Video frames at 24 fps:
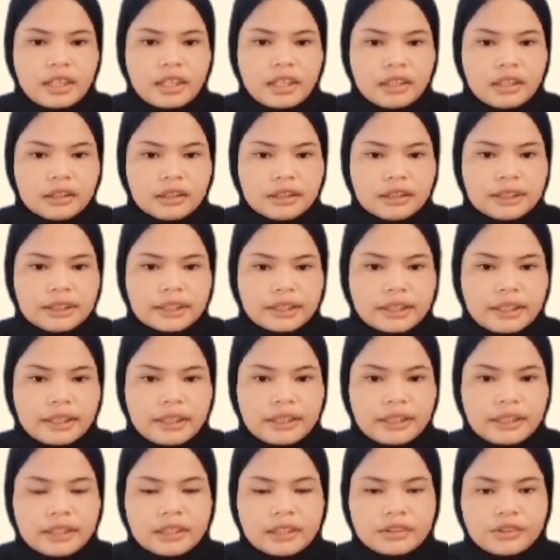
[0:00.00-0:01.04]
and
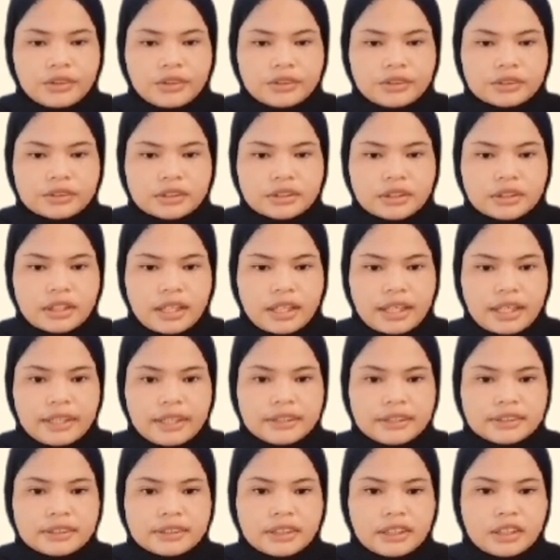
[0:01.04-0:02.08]
learning that
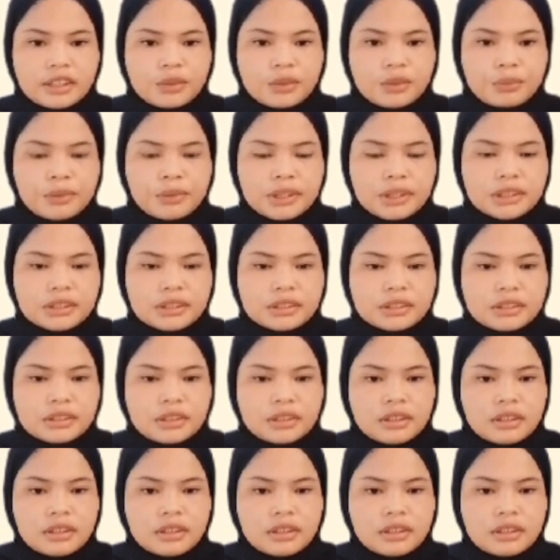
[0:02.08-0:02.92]
constrains language